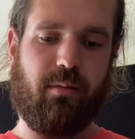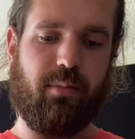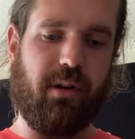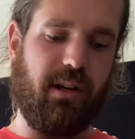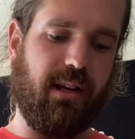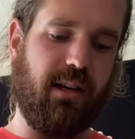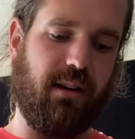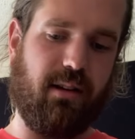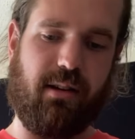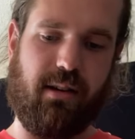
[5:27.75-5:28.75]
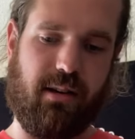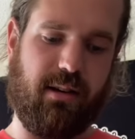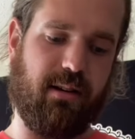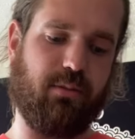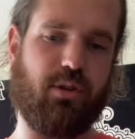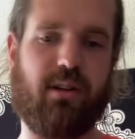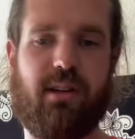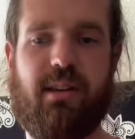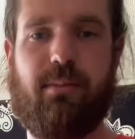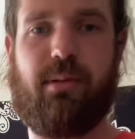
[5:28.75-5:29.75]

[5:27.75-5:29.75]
But again, I'm trying to keep